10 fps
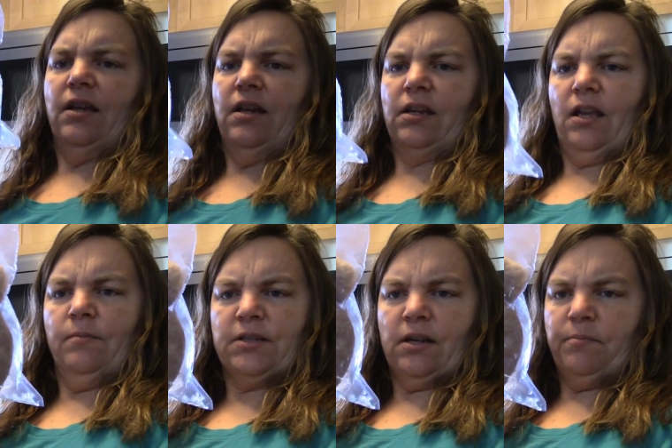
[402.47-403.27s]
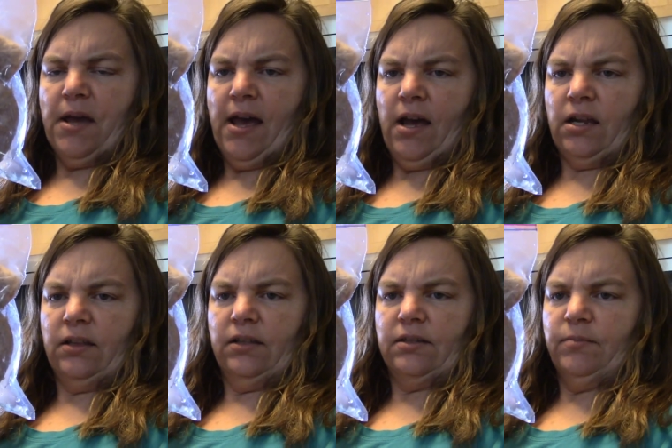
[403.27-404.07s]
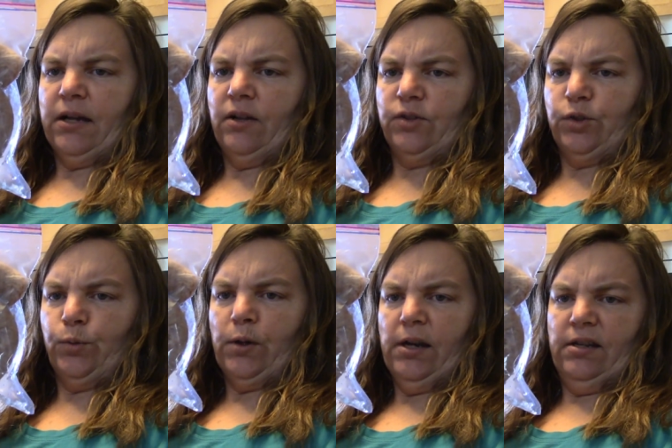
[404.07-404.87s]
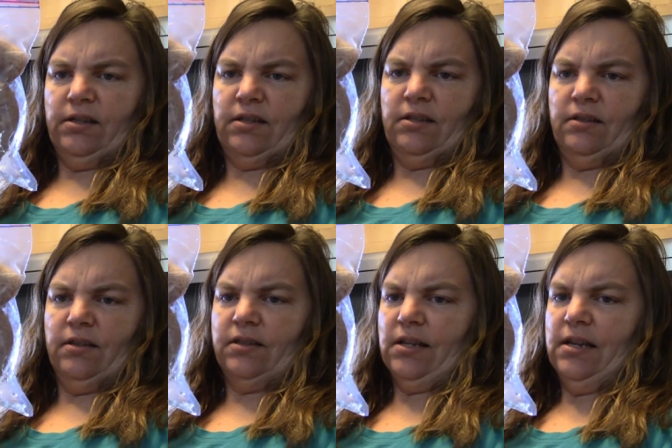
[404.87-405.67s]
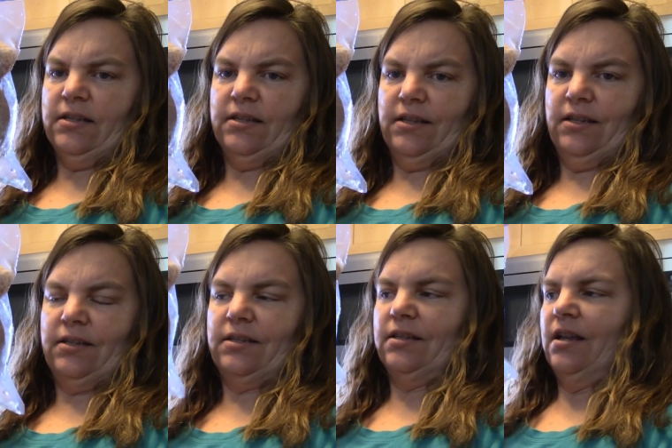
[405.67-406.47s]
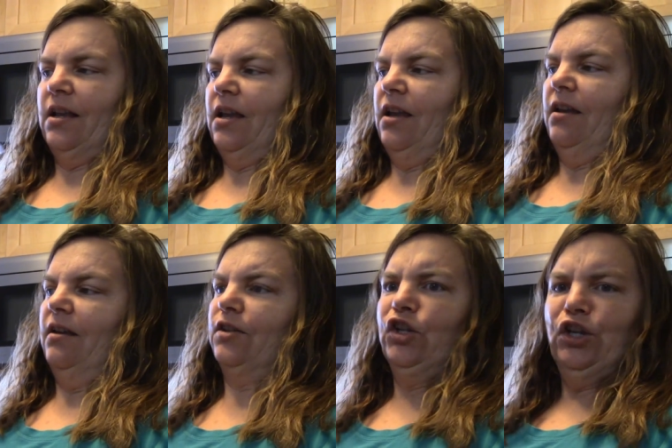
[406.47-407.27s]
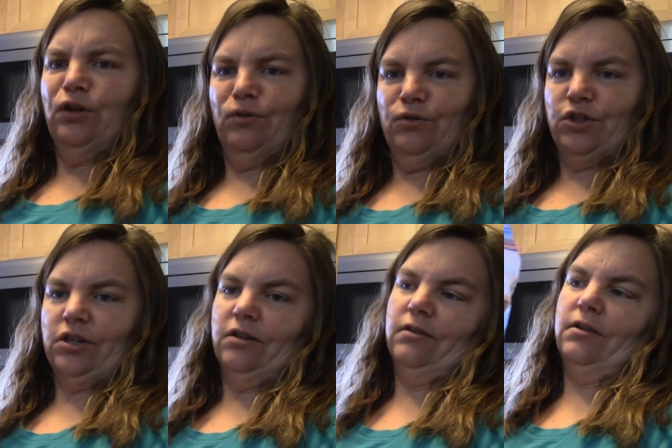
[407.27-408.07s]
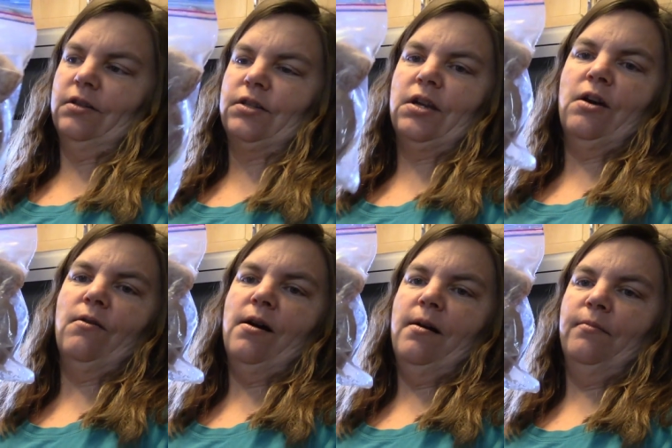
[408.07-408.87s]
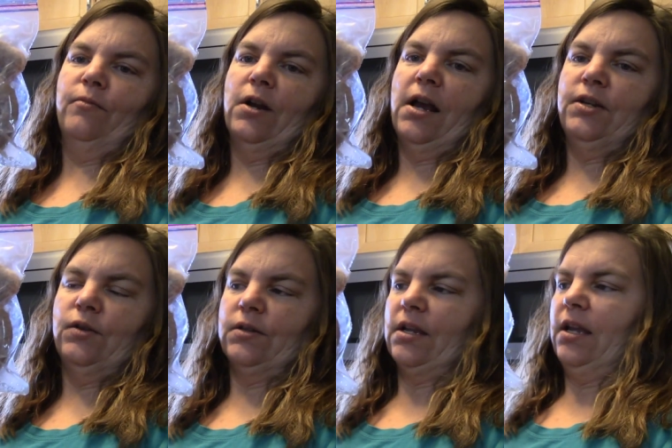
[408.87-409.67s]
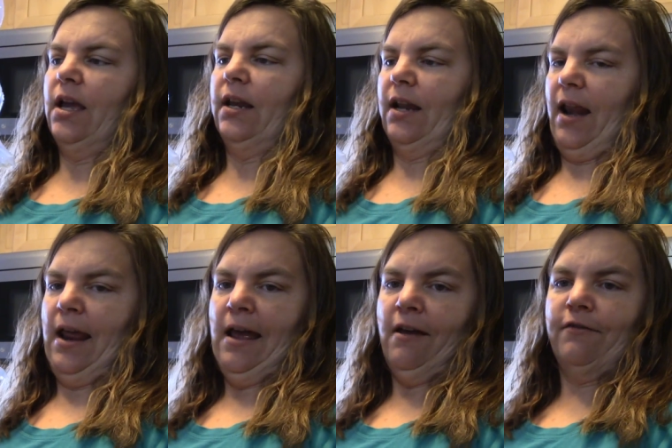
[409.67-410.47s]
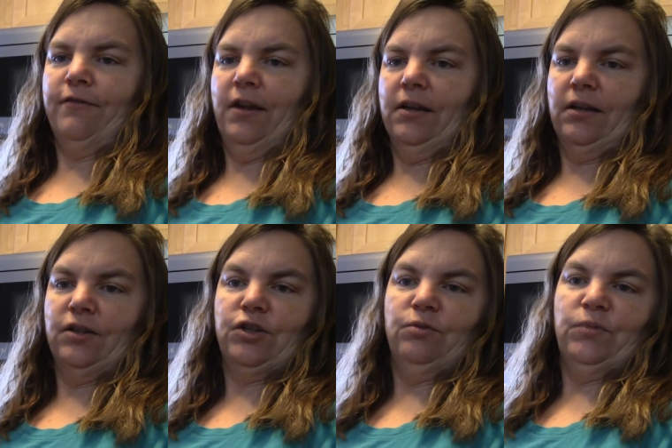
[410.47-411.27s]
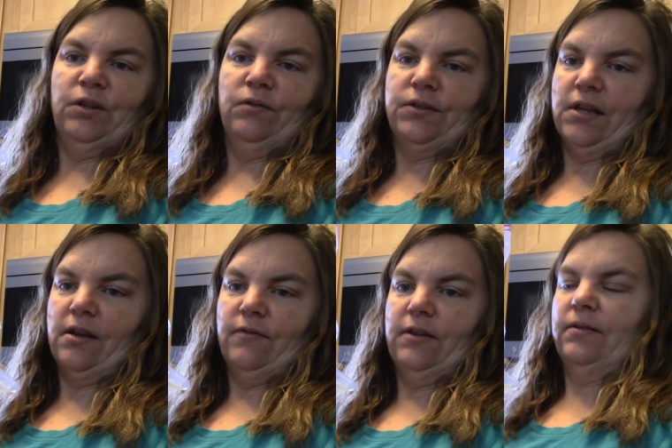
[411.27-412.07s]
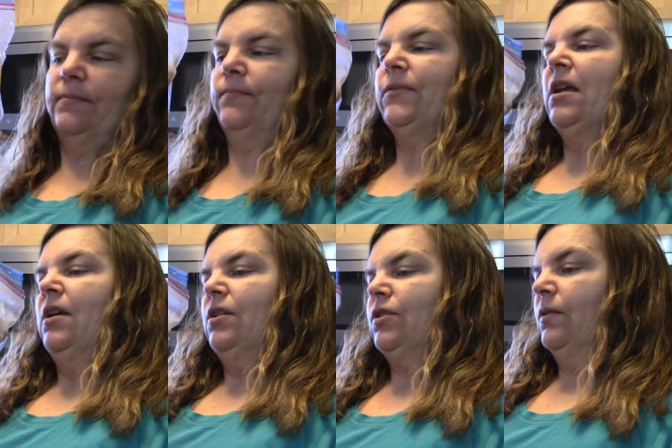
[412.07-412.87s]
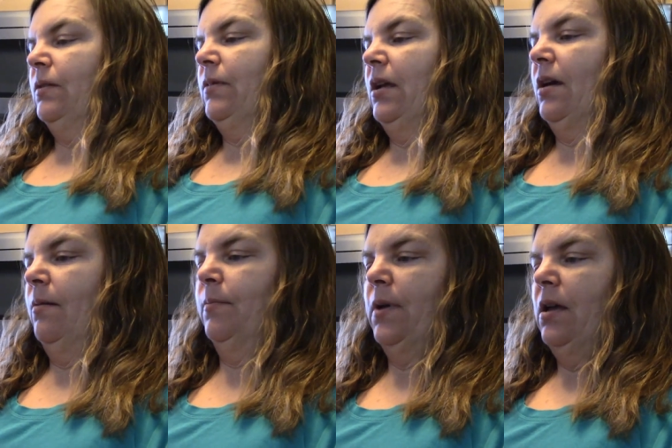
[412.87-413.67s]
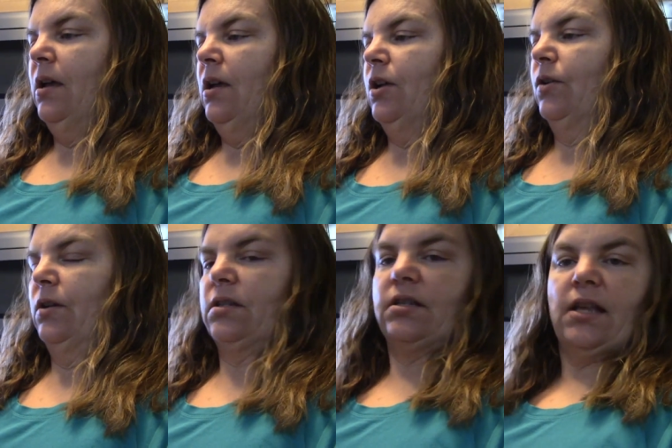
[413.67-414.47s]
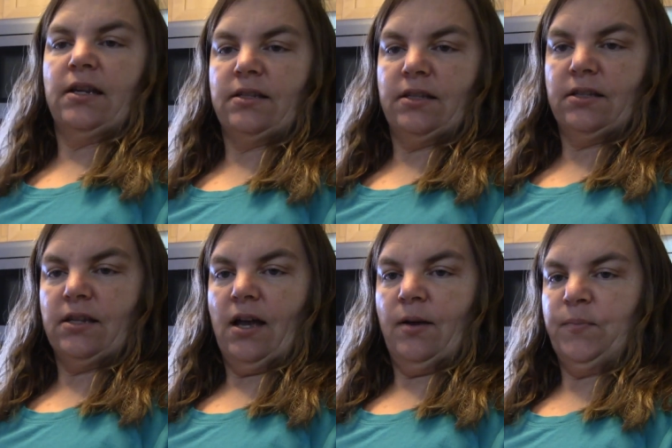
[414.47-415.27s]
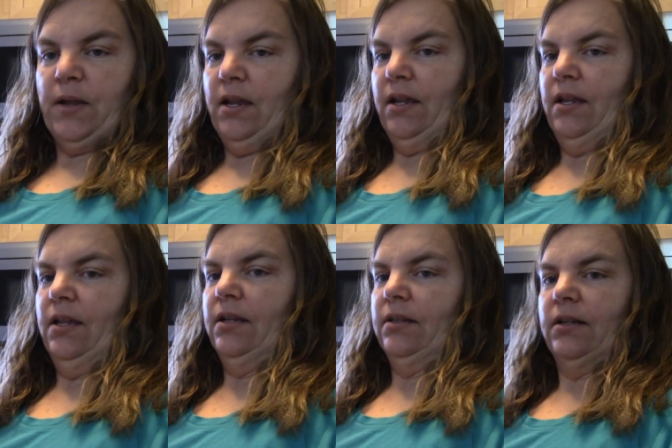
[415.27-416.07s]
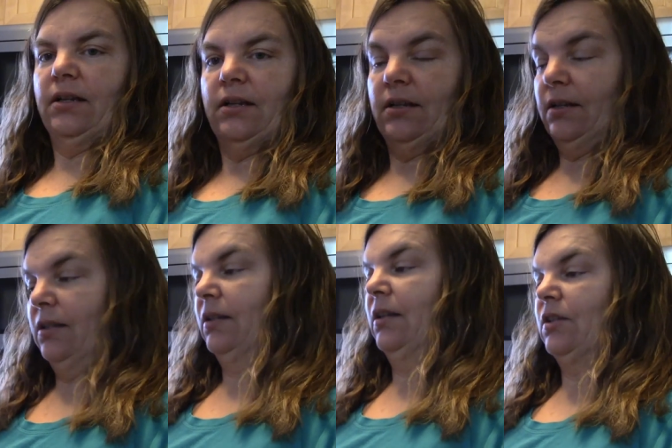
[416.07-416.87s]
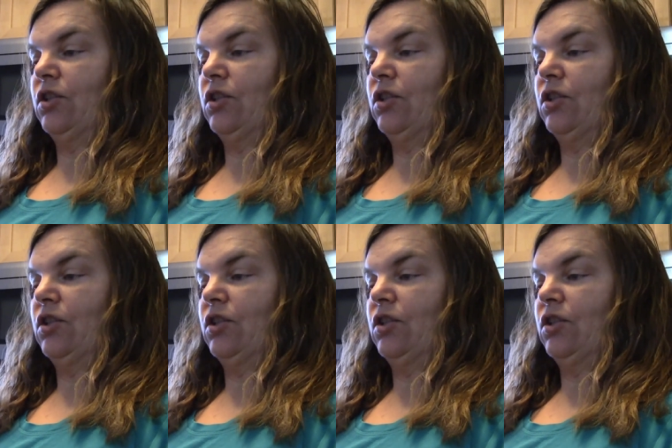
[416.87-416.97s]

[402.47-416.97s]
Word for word: and it comes in a pack that's about twice the size of this. It's huge. And so um, what I do is I cut it in half and get two meals out of it. So anyway, I'm going to slice this up and get